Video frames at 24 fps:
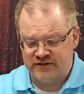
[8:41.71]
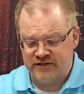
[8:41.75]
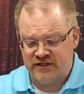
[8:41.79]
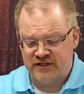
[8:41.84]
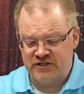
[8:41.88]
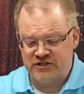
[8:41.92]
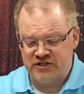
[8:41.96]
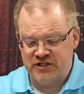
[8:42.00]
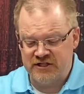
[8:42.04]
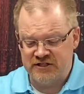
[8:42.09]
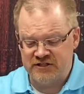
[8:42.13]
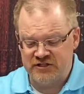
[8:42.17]
that
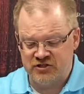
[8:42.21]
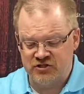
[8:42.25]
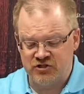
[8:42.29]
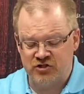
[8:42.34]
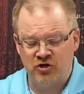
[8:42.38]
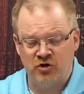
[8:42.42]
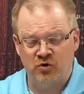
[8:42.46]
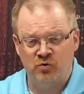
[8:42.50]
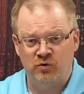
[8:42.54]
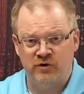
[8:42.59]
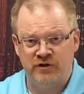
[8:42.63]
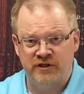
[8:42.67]
Jesus
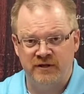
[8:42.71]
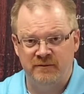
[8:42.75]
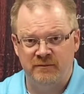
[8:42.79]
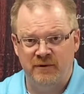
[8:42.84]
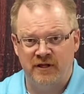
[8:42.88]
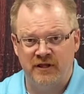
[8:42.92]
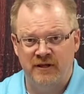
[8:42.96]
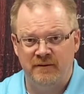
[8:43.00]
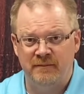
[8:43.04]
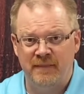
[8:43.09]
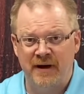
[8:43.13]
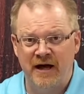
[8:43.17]
took with him
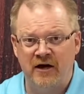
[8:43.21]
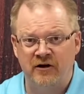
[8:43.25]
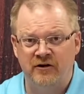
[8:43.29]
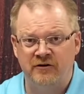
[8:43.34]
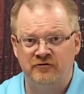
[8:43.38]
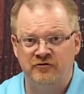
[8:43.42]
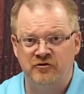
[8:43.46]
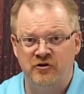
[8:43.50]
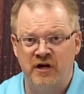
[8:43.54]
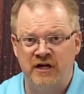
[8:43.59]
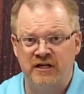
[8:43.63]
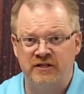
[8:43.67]
on the Mount of
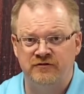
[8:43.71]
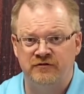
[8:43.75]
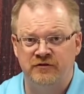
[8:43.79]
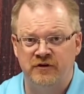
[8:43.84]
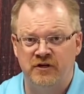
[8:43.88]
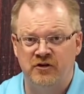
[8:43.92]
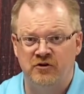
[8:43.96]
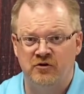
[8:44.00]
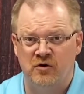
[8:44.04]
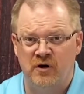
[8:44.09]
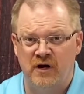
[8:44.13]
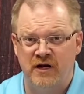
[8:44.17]

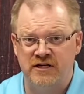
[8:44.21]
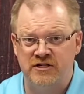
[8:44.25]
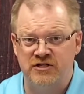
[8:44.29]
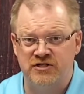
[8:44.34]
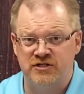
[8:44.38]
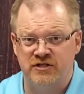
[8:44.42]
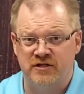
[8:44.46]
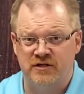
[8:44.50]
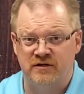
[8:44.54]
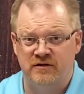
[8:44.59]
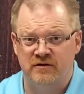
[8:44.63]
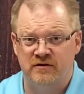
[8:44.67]
Transfiguration.